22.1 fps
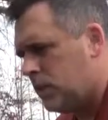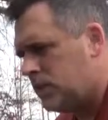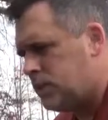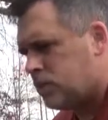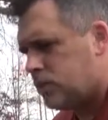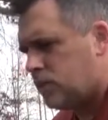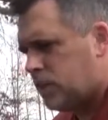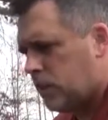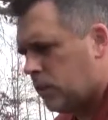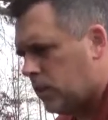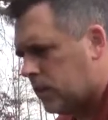
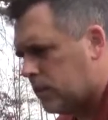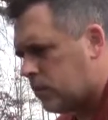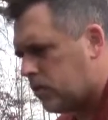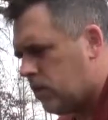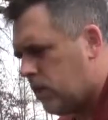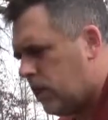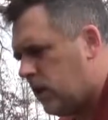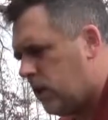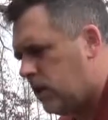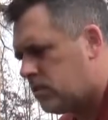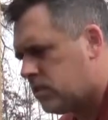you go
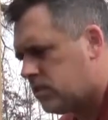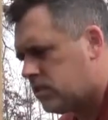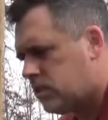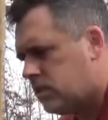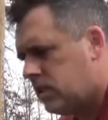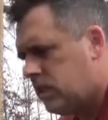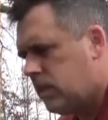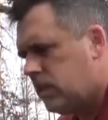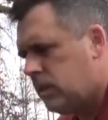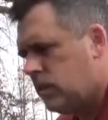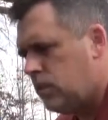across,
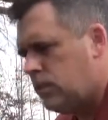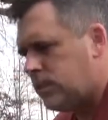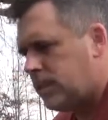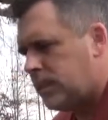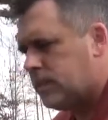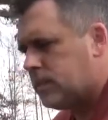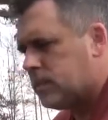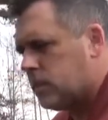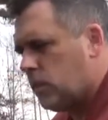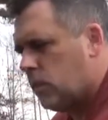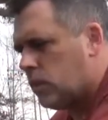you can
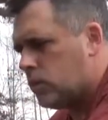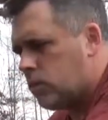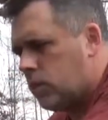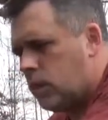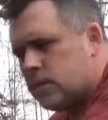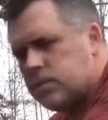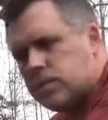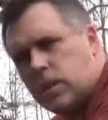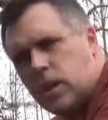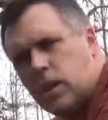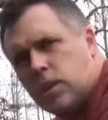either go
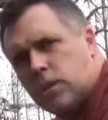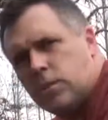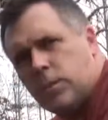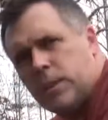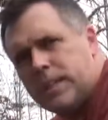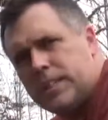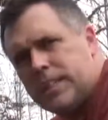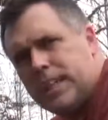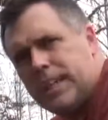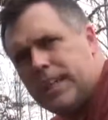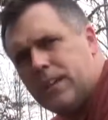across all the
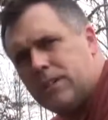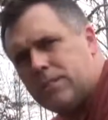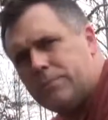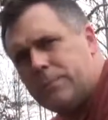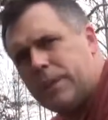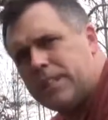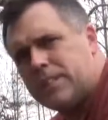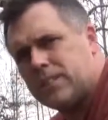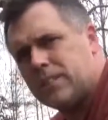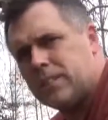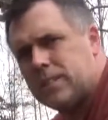way down
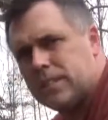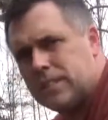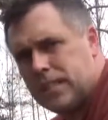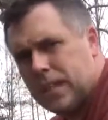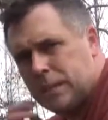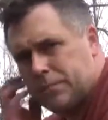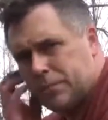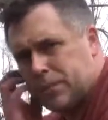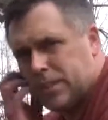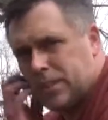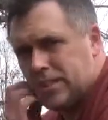based on the
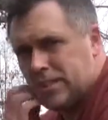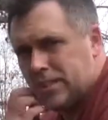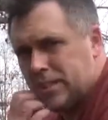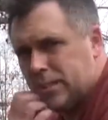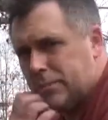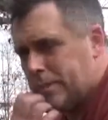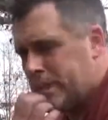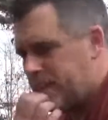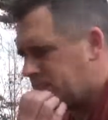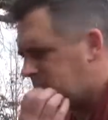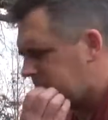type of shingle
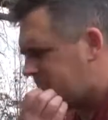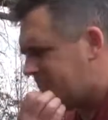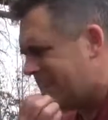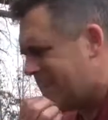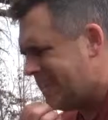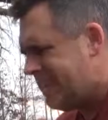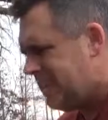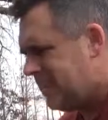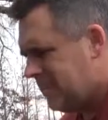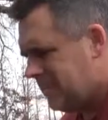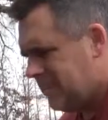you're making,
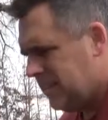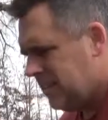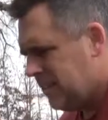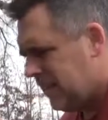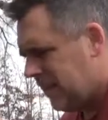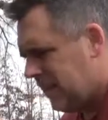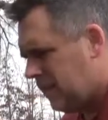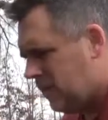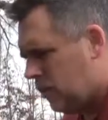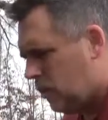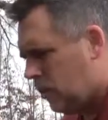
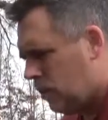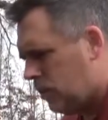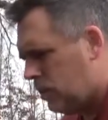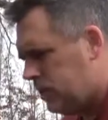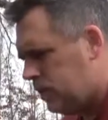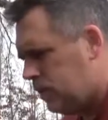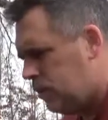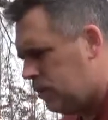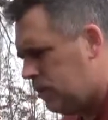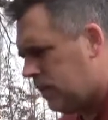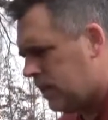or
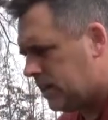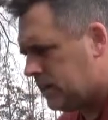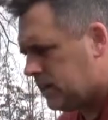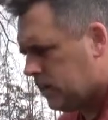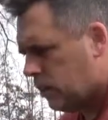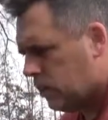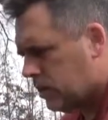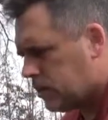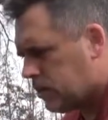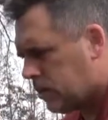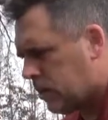you
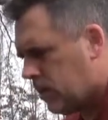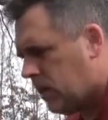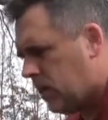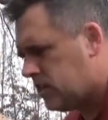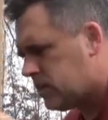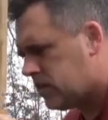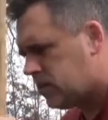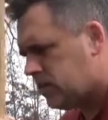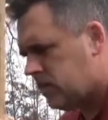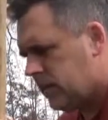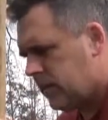go
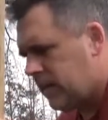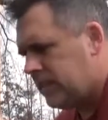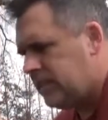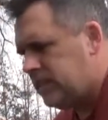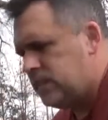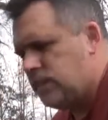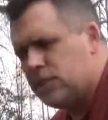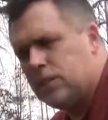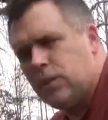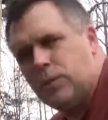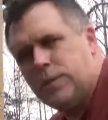across and
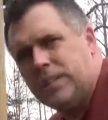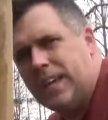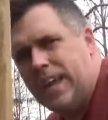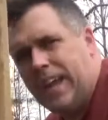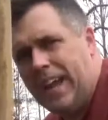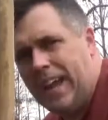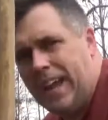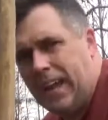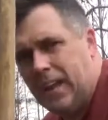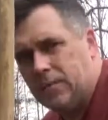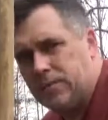then you go into
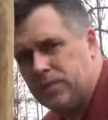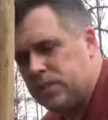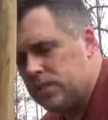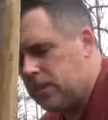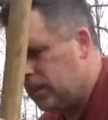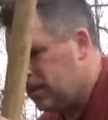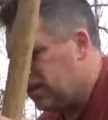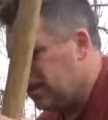halves,